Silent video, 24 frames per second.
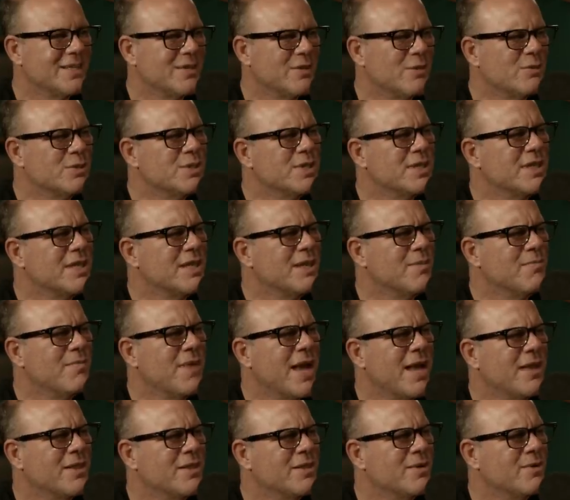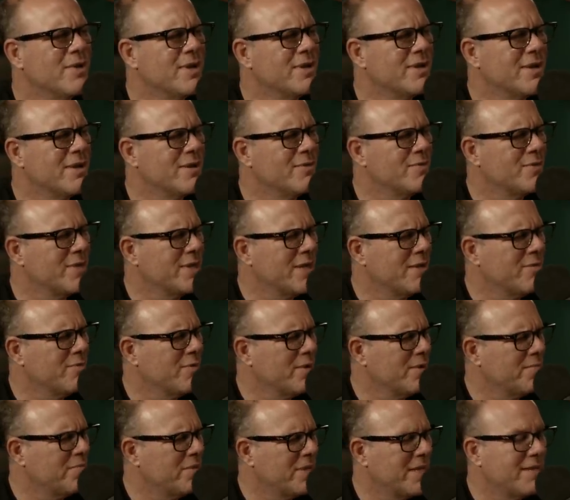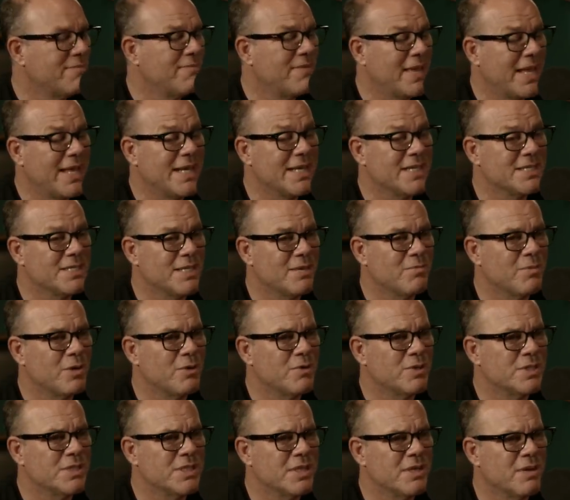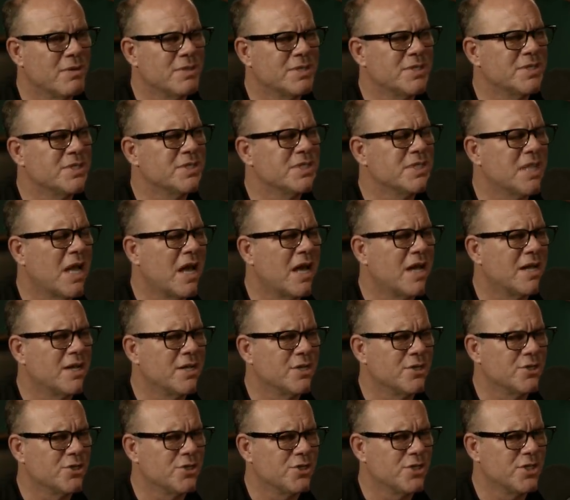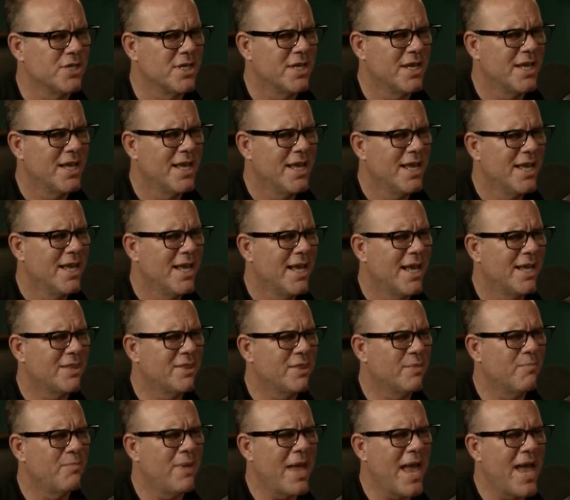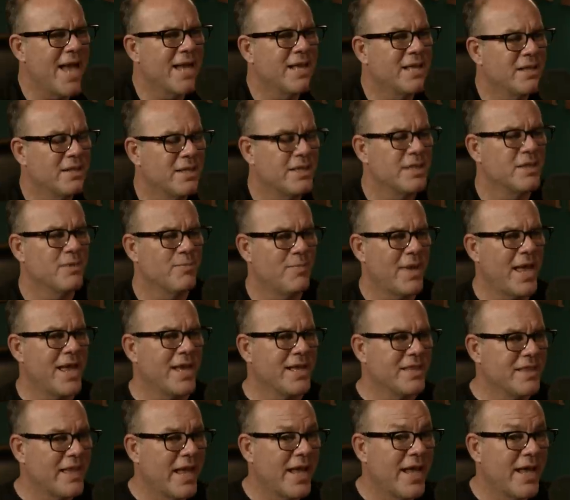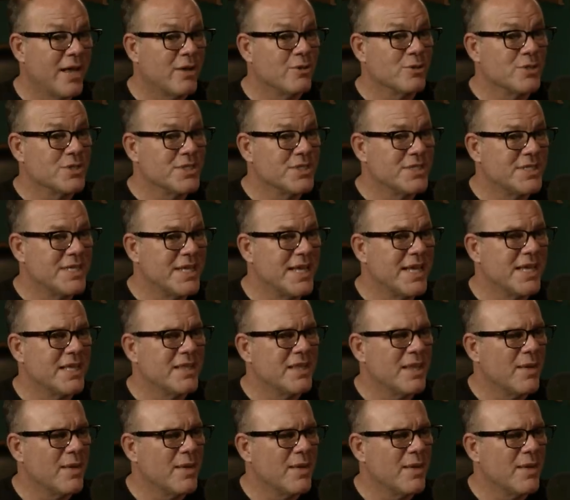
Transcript: Those the amount. Uh, whenever I play Vegas, I'm always astonished. Oh my gosh! At the back, like in the back of the house, seeing oh.